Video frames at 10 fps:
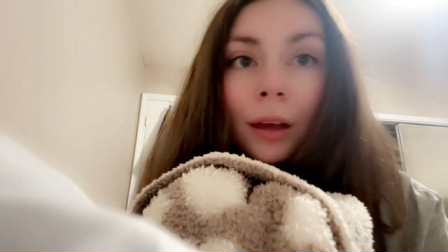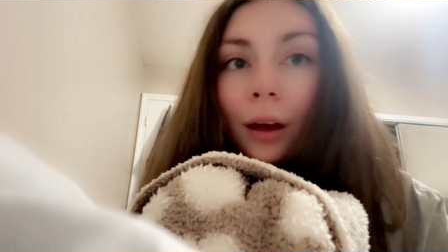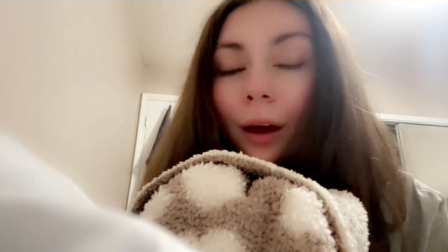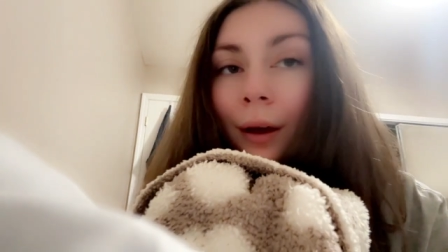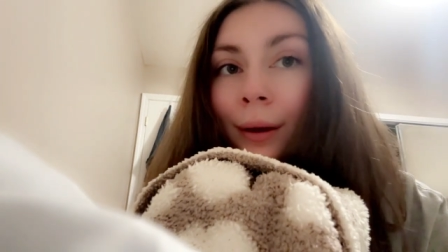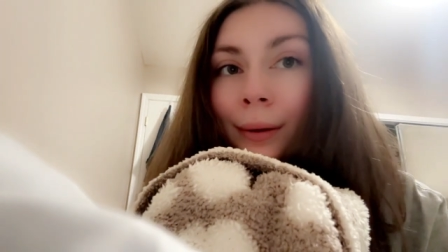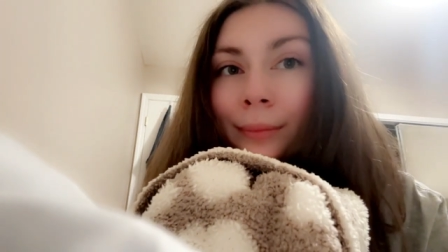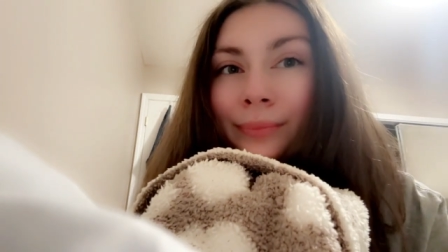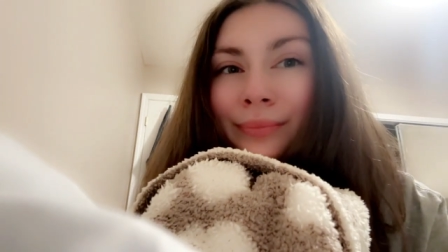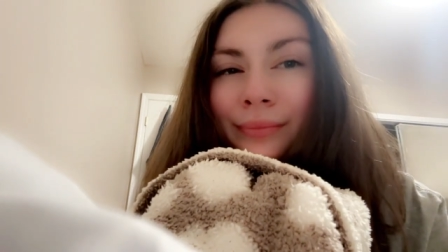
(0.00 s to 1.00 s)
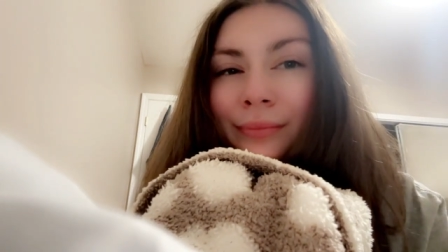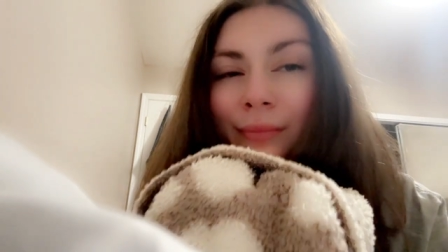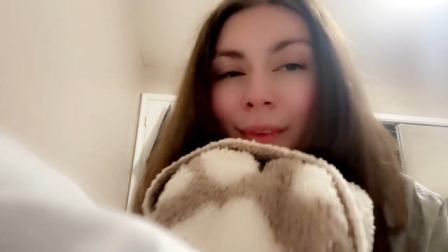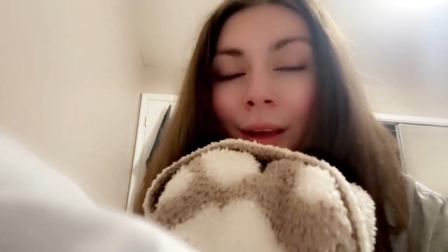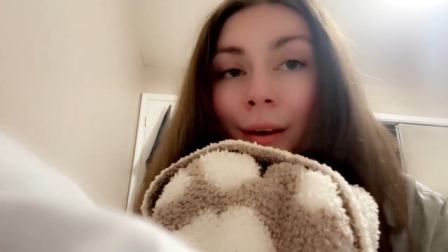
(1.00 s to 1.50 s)
um,
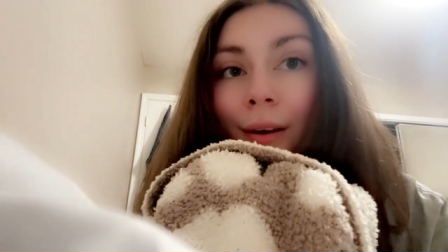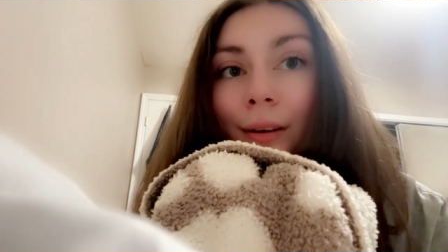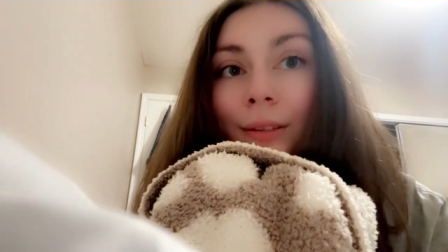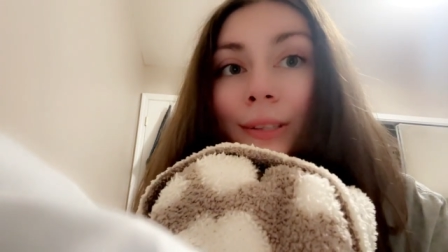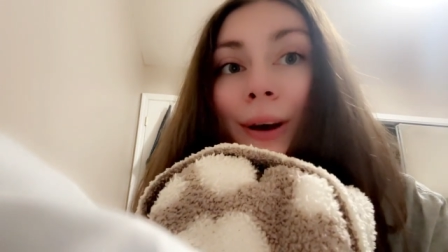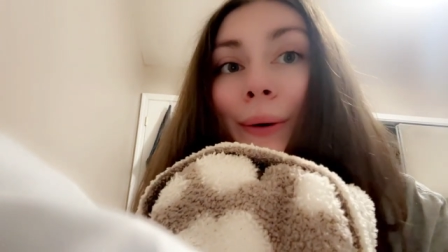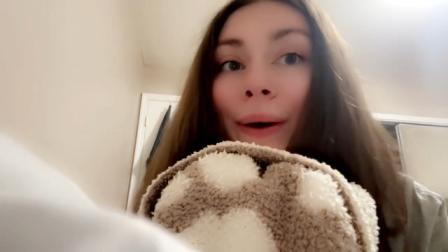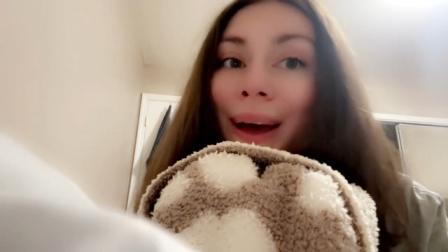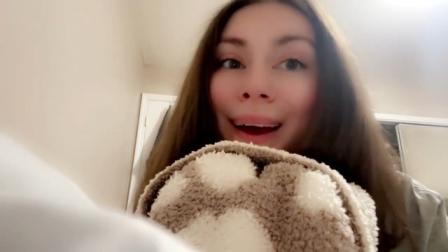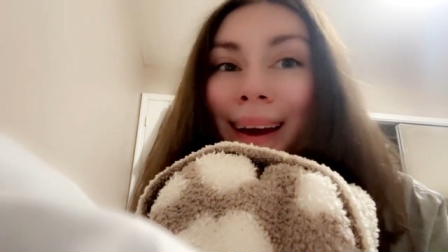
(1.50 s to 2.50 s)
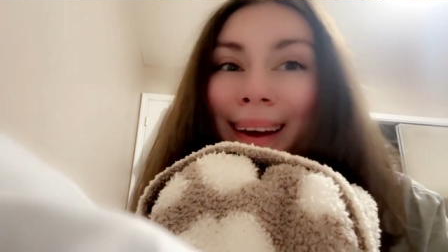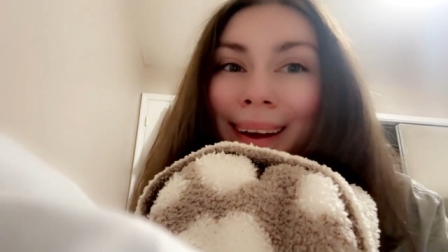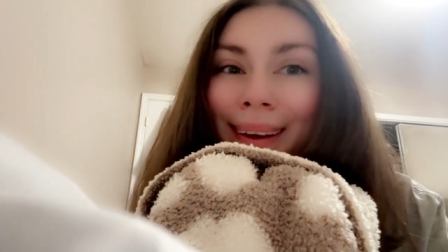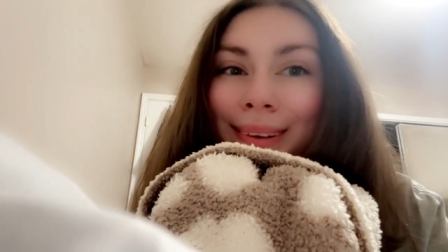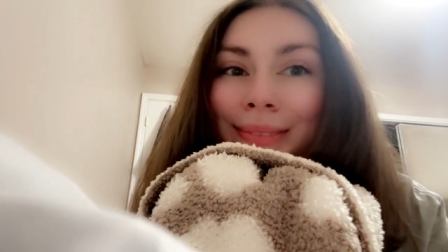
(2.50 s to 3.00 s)
so
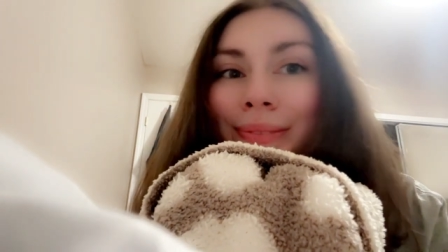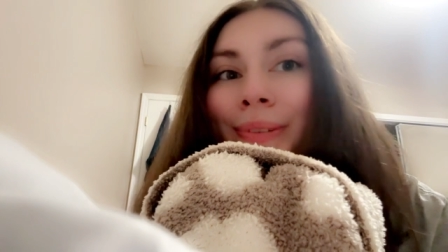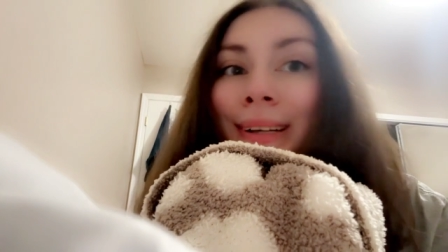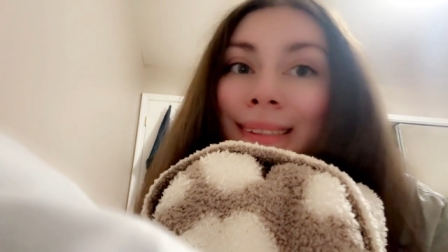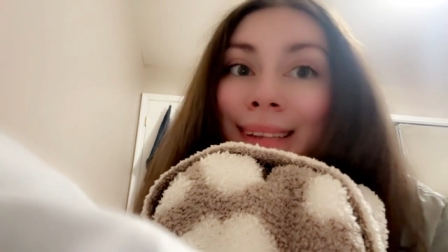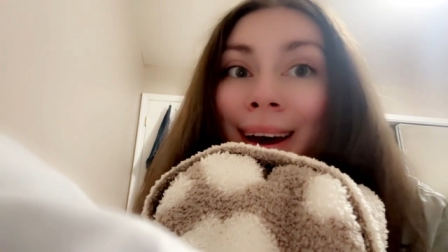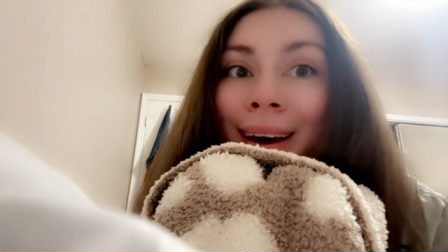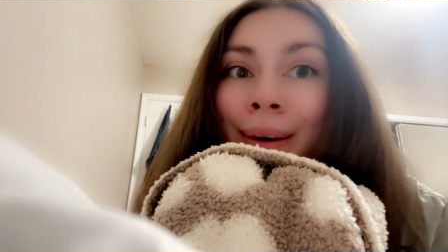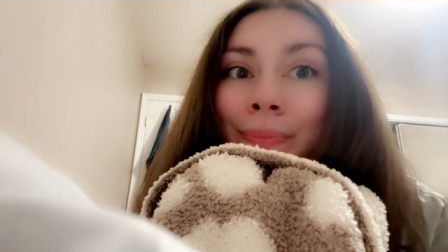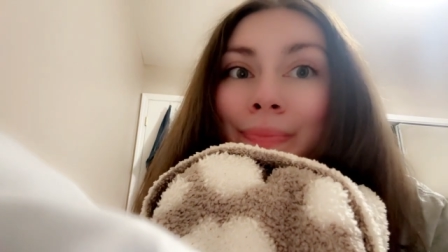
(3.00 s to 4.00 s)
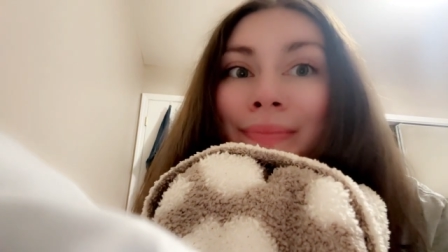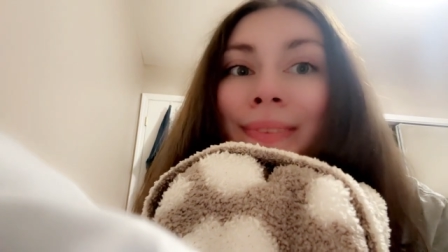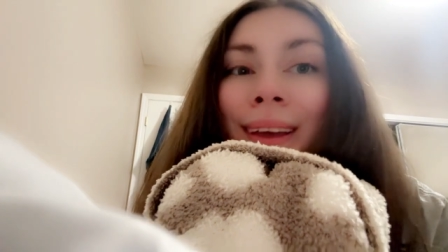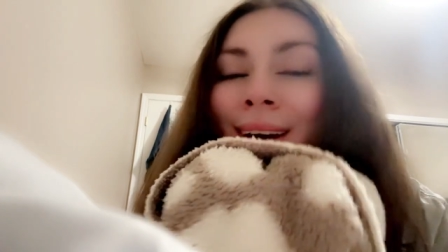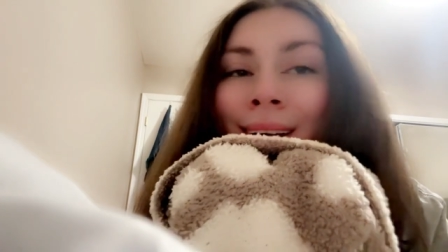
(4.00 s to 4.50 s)
hey, what's up?
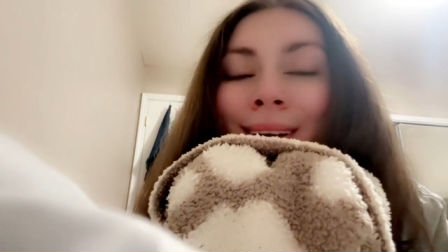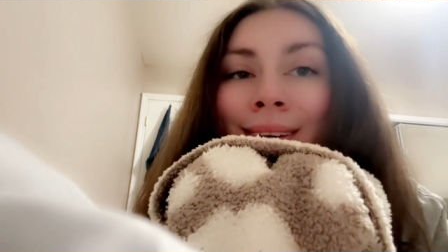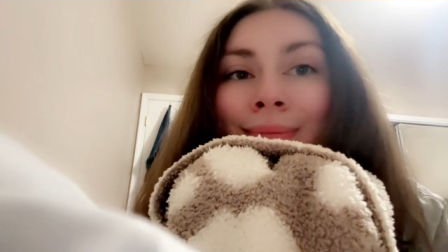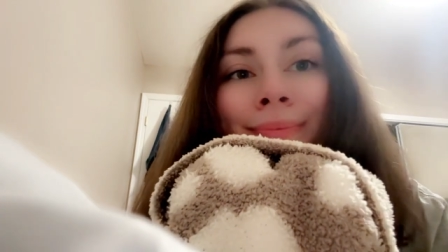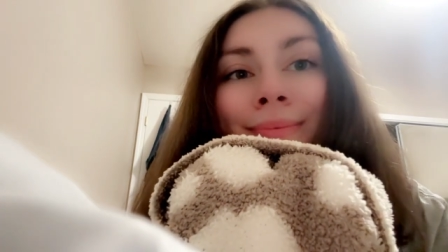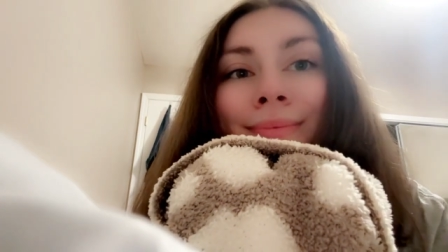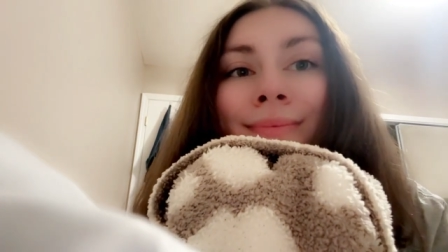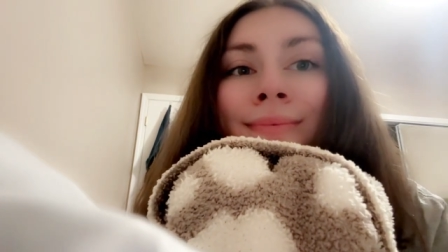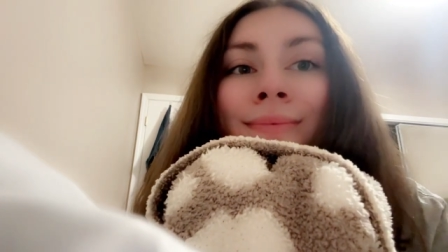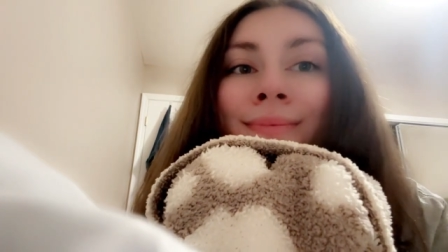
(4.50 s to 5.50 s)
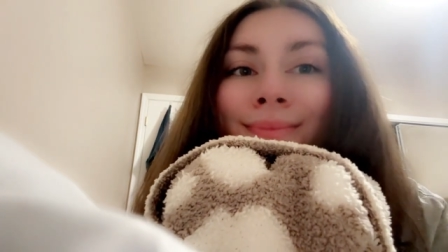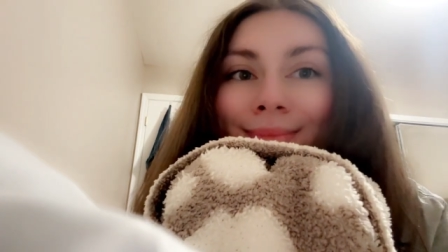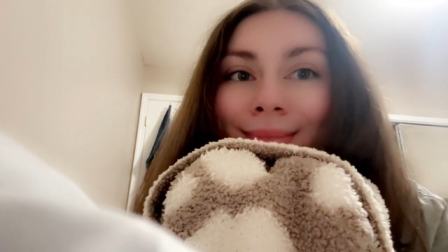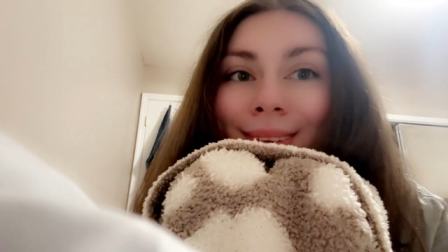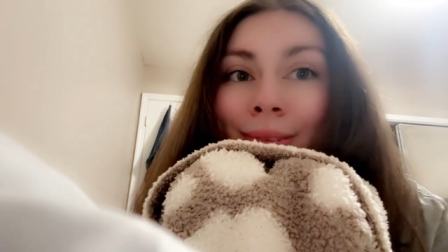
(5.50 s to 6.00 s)
Um,
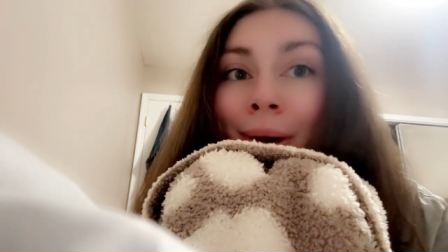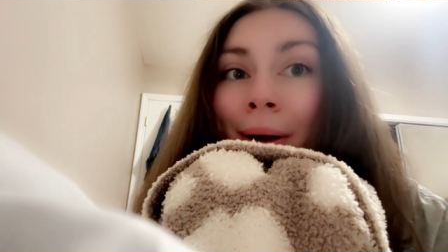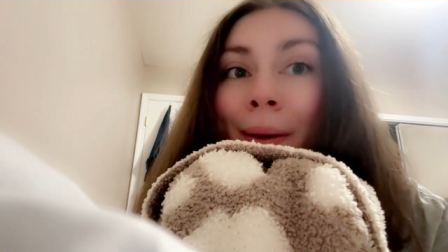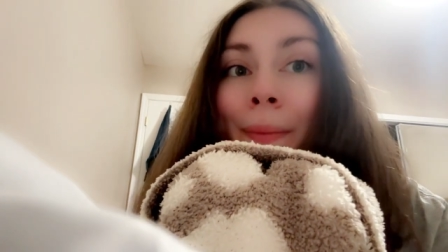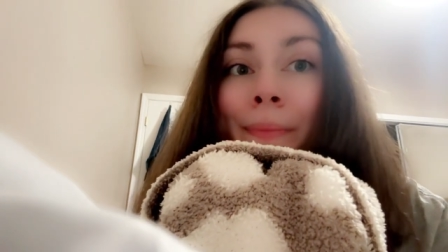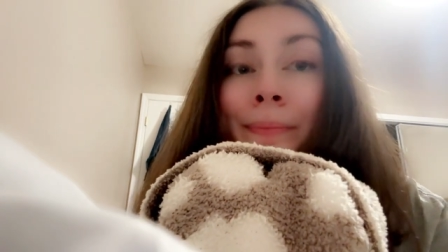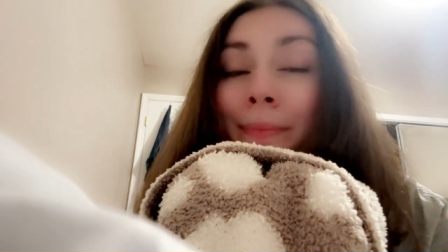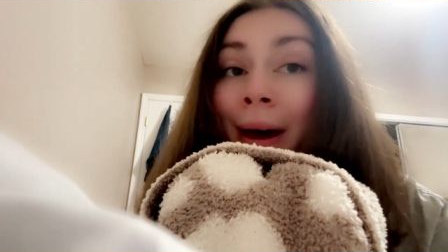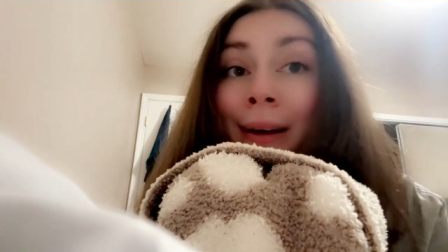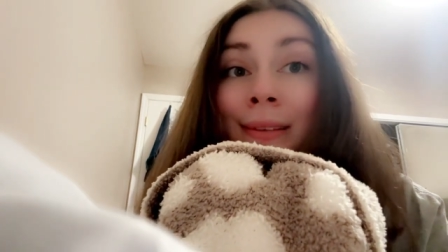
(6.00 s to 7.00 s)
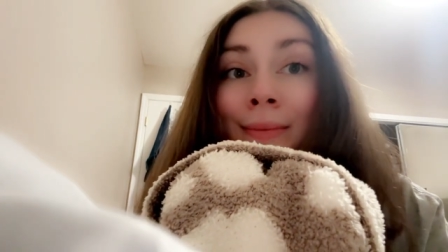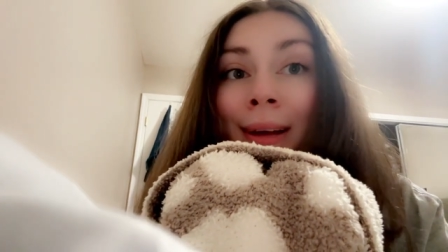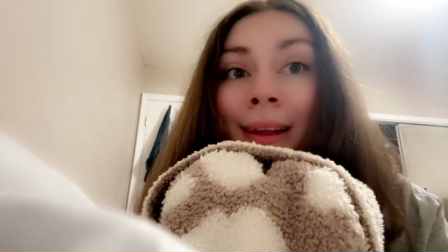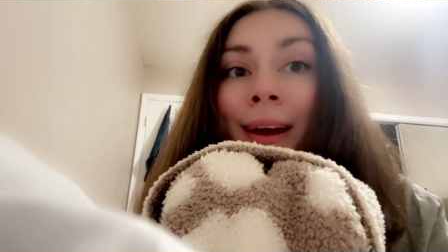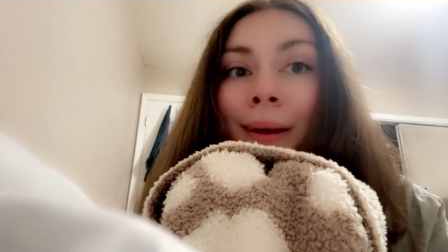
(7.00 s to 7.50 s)
welcome back to my
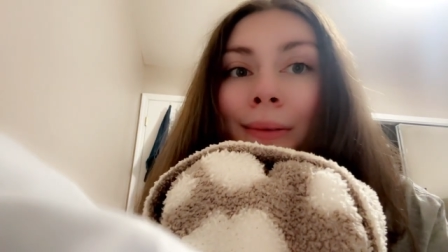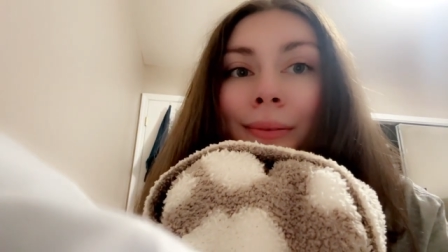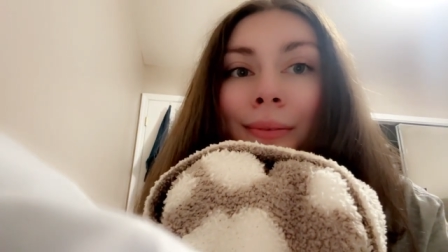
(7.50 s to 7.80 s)
life.